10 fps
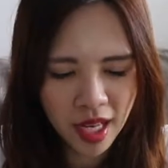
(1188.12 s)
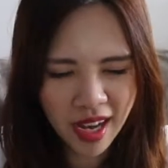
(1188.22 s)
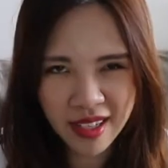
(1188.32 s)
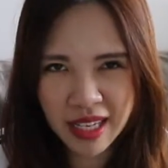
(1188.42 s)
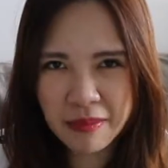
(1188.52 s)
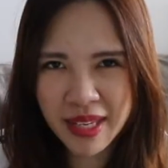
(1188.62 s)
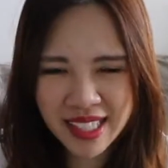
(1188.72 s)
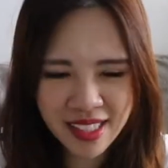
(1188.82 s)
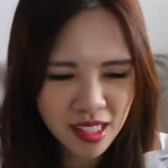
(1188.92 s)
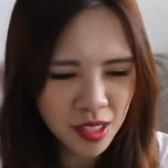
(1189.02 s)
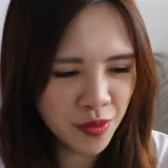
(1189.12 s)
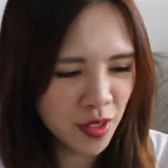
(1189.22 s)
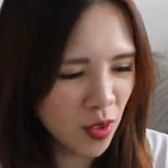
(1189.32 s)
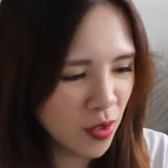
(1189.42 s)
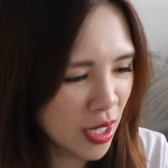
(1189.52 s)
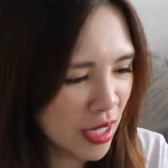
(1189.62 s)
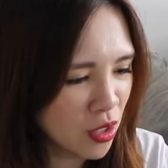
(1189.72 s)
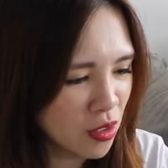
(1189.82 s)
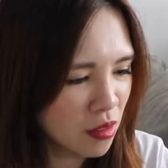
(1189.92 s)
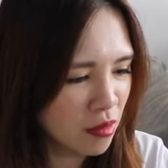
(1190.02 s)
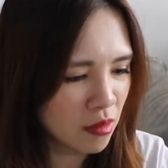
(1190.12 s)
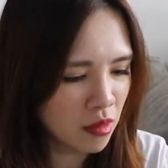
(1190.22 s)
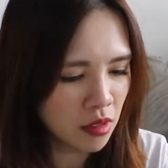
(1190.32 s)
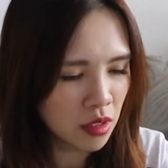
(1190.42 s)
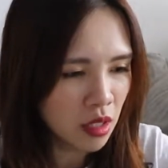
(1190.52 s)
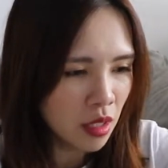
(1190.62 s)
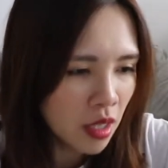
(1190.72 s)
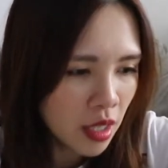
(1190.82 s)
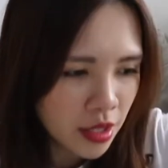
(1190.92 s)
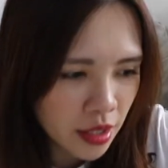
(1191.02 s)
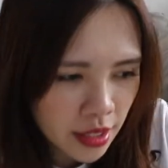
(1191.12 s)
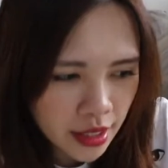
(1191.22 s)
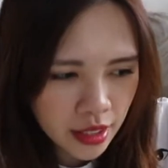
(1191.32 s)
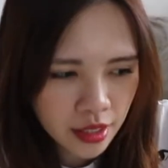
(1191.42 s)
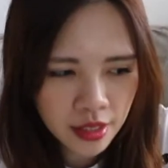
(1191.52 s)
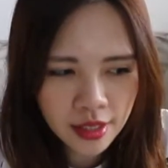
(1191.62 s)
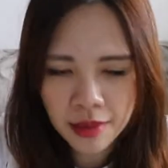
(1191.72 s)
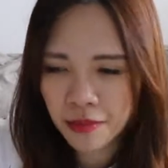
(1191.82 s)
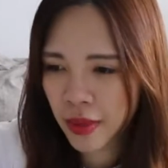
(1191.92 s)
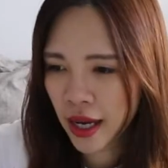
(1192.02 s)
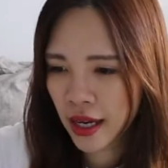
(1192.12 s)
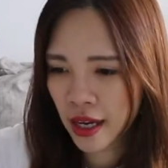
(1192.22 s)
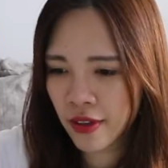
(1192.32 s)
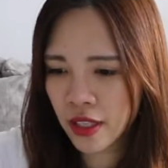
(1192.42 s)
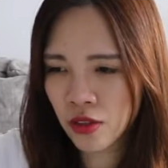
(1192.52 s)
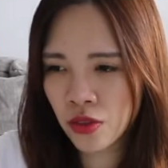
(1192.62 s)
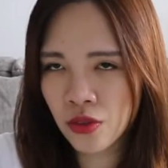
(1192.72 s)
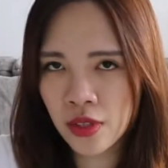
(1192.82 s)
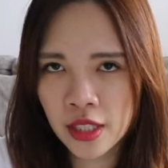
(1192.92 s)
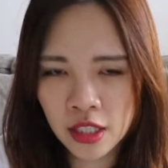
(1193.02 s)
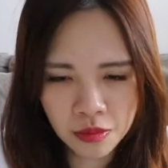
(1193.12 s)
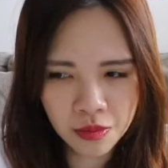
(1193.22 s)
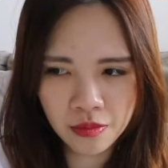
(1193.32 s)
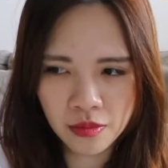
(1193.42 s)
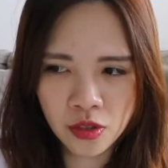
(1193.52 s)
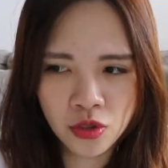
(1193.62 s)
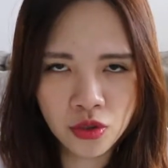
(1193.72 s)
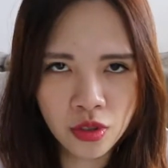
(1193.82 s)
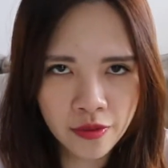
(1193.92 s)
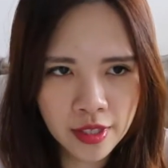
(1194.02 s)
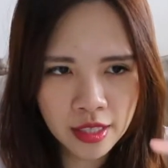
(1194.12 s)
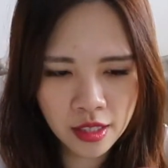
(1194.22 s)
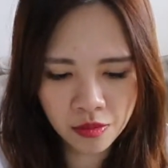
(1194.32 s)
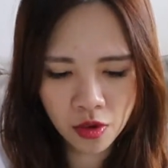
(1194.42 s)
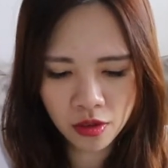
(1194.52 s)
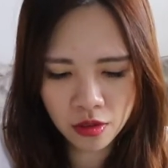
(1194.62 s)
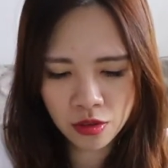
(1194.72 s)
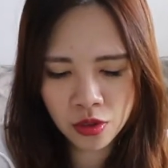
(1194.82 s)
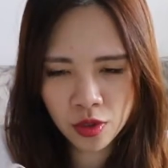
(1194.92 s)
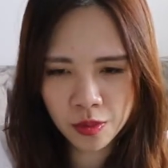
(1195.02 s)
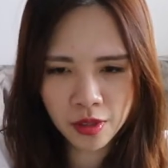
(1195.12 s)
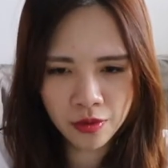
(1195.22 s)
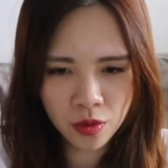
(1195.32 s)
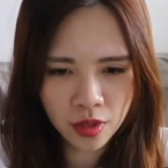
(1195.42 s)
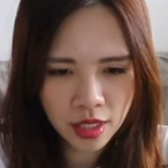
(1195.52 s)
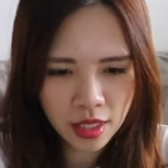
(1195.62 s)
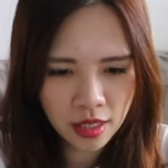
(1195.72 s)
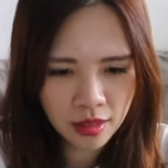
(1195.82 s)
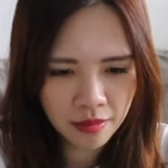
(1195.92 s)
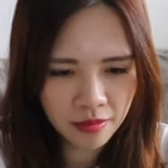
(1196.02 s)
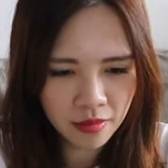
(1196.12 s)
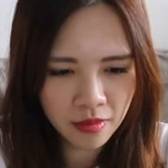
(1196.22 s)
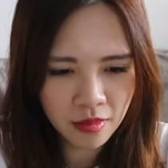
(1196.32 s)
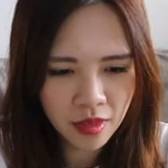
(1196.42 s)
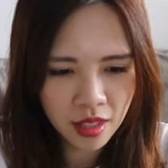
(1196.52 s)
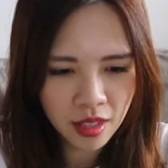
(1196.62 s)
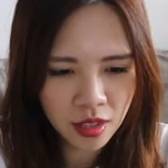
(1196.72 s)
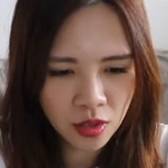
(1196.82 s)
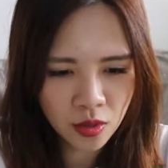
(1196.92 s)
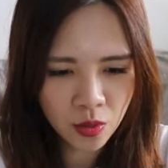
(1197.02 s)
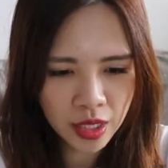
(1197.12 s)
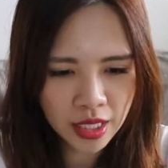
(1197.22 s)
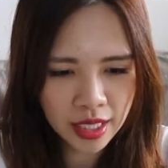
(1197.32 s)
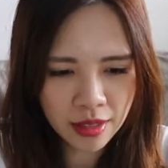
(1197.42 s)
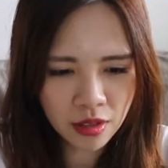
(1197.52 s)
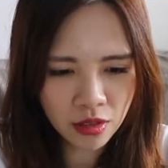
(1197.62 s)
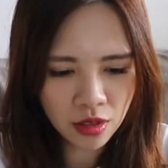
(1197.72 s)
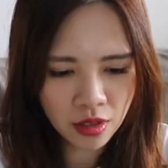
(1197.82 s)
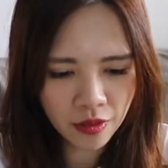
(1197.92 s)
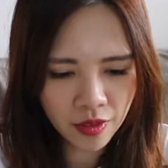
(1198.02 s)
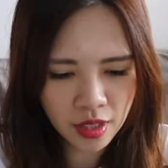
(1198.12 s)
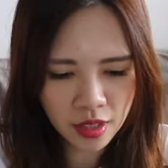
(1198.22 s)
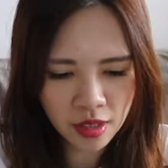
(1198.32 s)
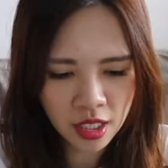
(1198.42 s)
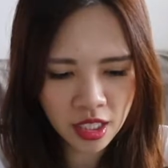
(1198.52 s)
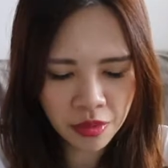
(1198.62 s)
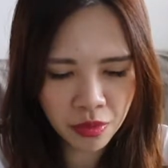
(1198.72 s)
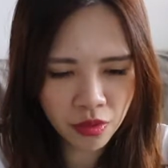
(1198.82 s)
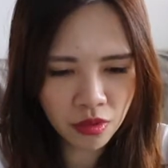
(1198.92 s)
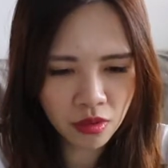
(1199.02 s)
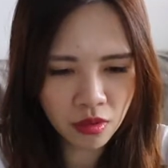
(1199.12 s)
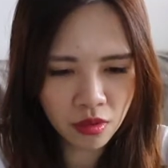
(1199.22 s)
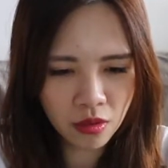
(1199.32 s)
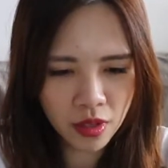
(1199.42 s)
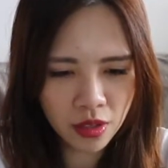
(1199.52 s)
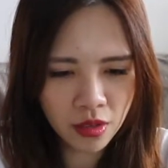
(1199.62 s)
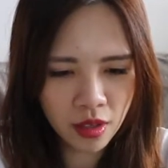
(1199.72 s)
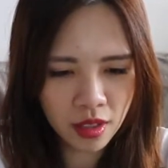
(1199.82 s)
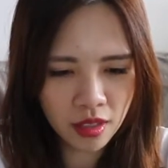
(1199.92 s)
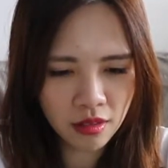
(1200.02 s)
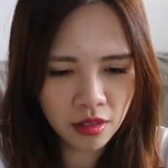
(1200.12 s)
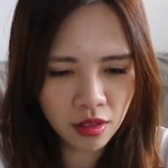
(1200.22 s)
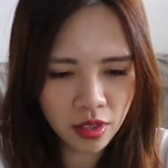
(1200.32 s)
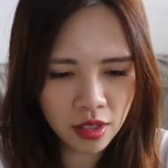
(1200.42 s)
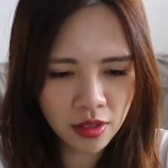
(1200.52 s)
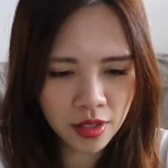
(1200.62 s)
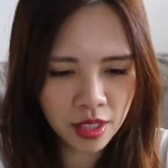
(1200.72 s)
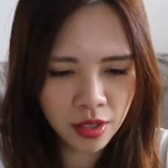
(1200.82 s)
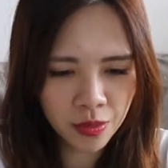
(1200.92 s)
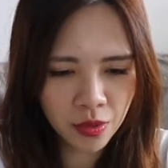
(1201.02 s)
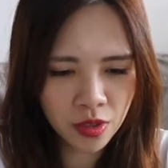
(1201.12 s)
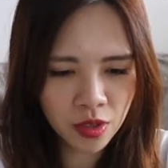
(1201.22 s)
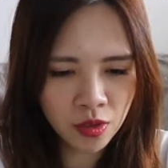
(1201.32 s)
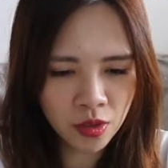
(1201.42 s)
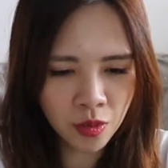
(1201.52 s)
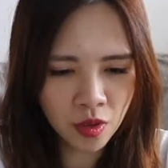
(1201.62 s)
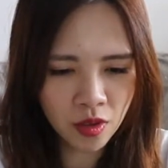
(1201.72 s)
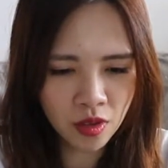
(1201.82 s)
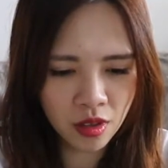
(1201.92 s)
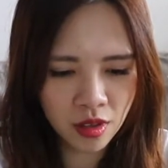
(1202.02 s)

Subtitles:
I'm guessing this is for the odango. So it says you start by having 2 of these small little scoops of water. So weird. I don't know if this is teaspoon or what do you call it. No, it's not a teaspoon. It's too small.